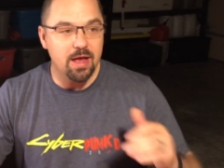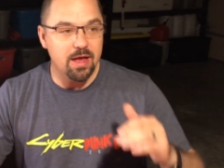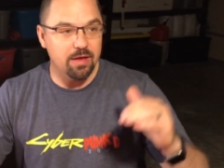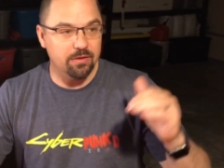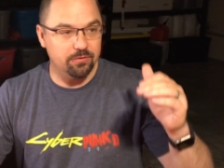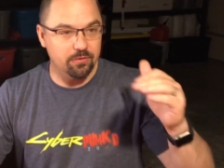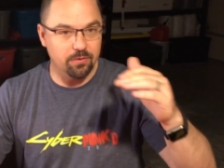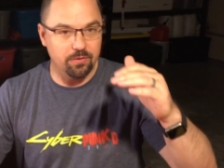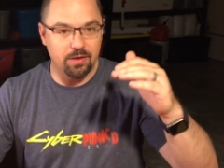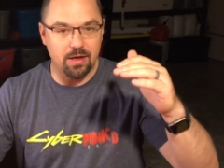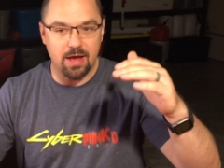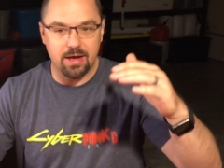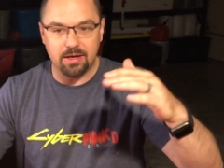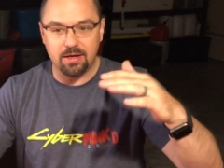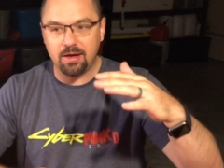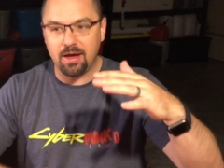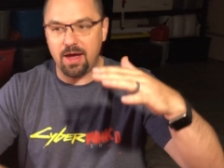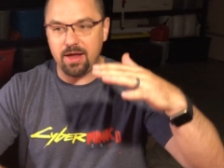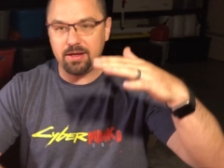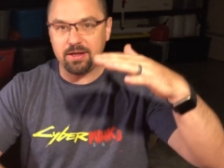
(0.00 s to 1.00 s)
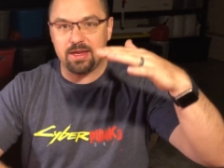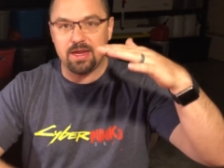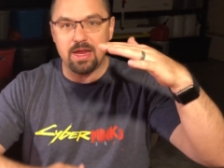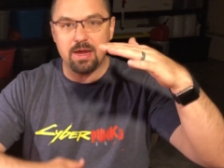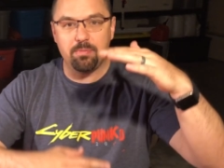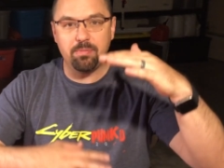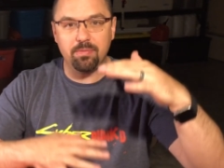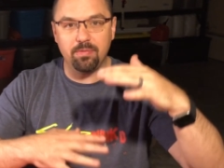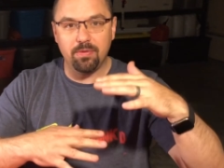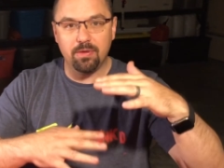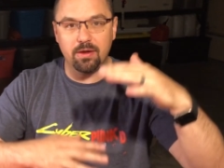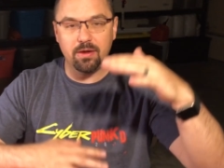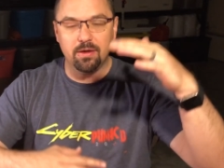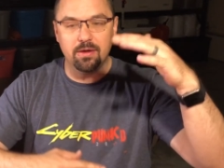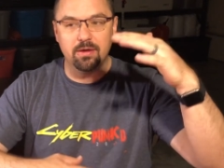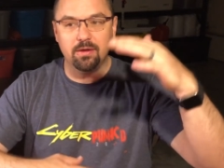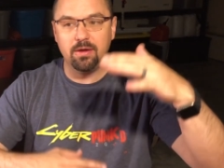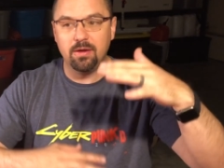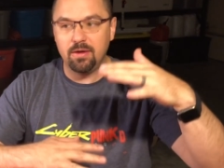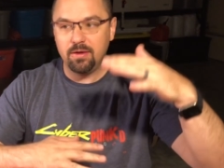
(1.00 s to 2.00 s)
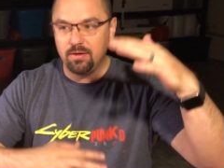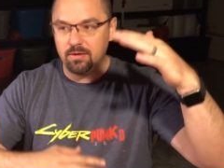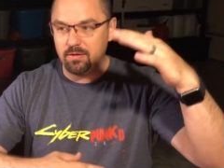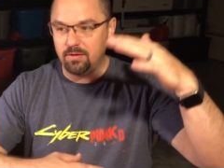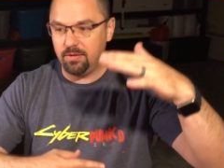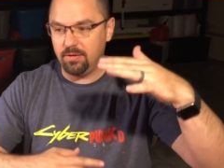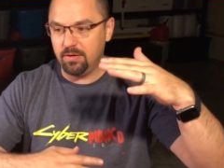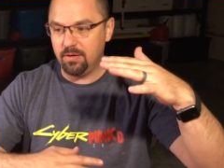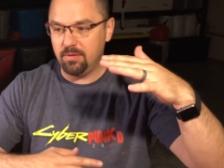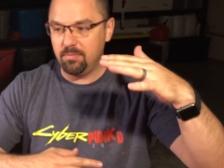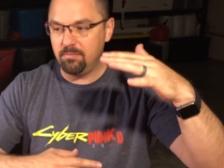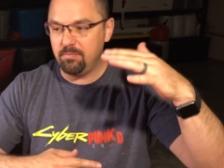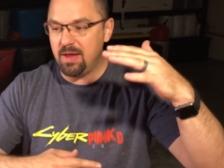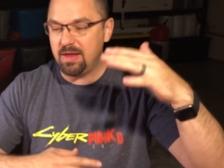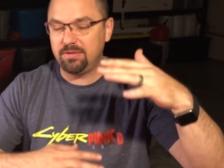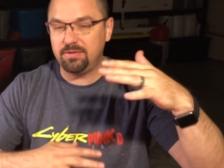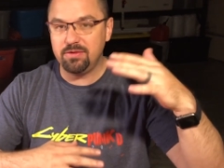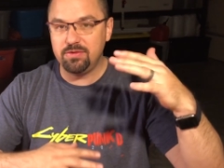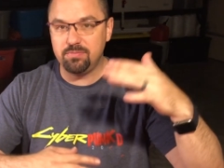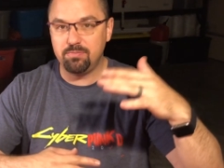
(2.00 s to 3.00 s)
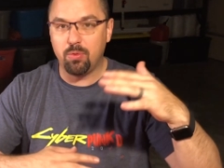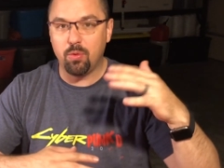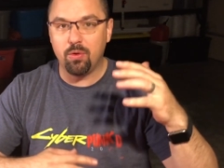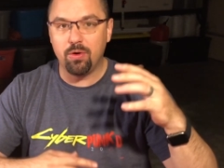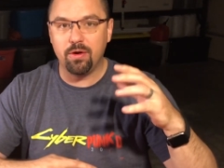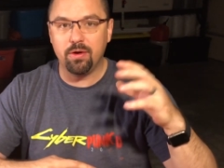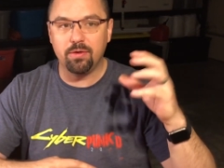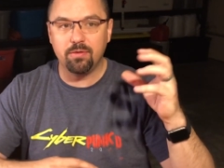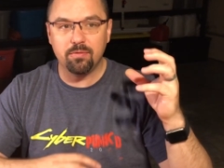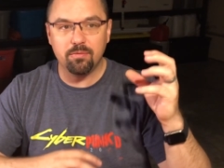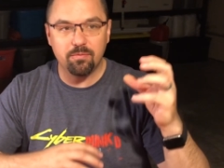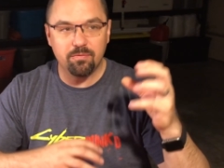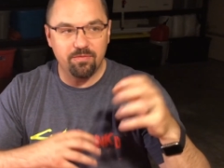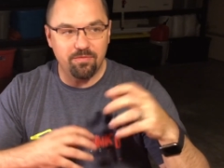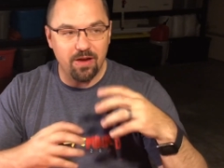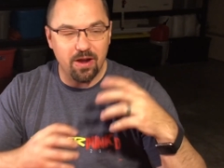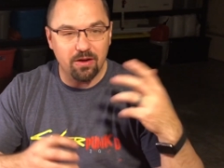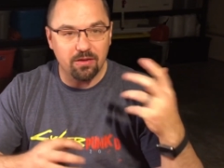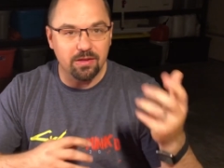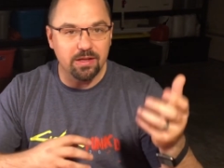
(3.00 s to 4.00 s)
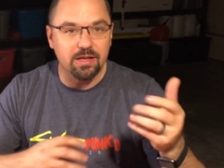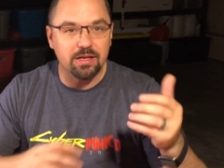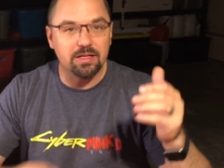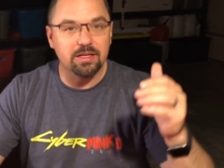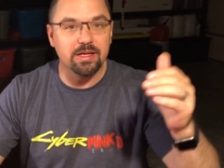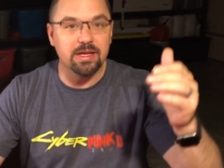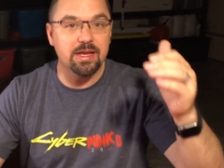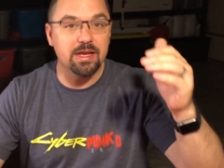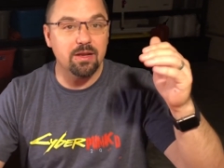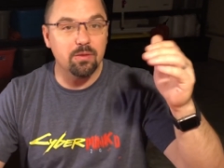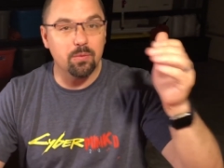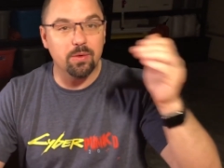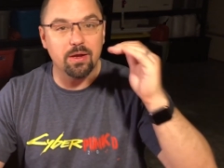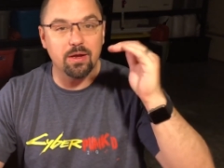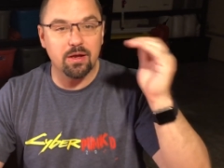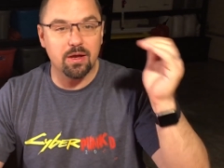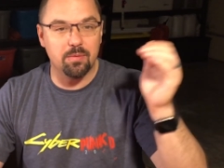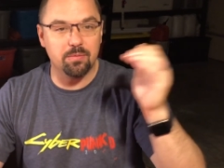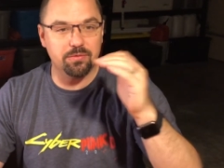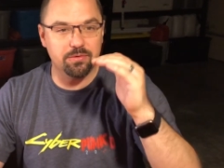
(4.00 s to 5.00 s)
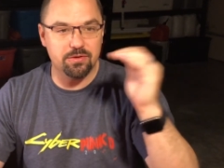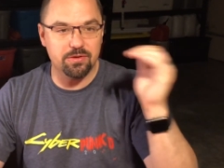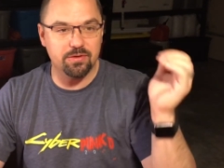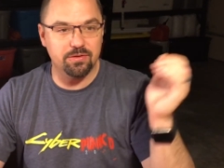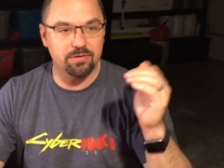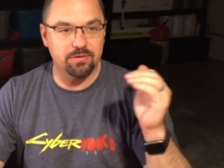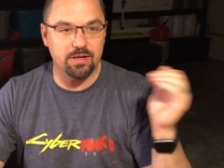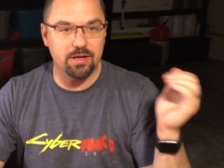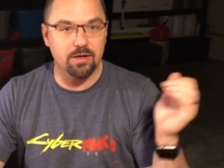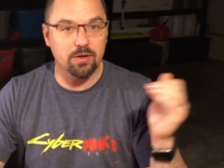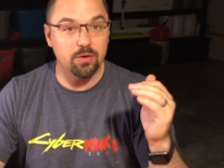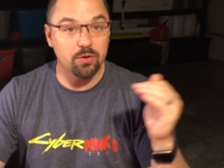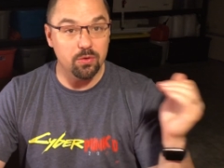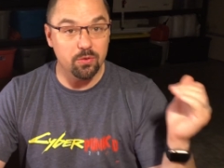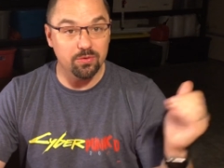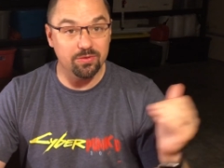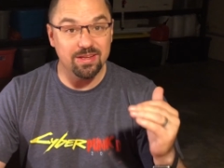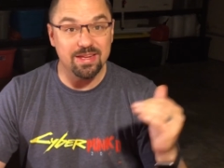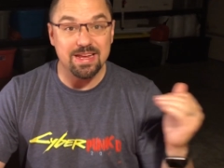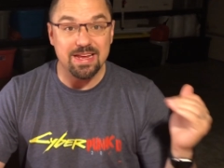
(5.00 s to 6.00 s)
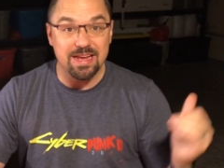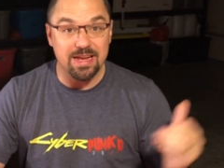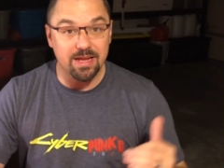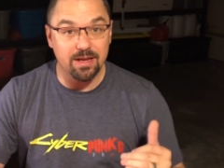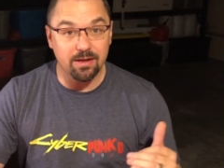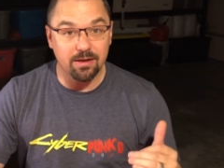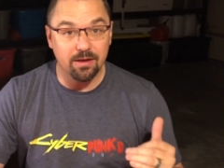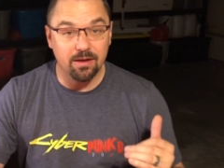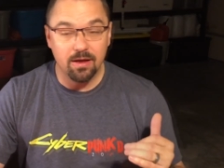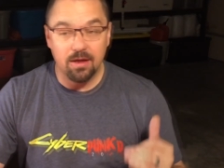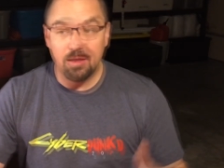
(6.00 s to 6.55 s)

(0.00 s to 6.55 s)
so that I can kind of keep the the message board fairly clean when it comes to just seeing who's in.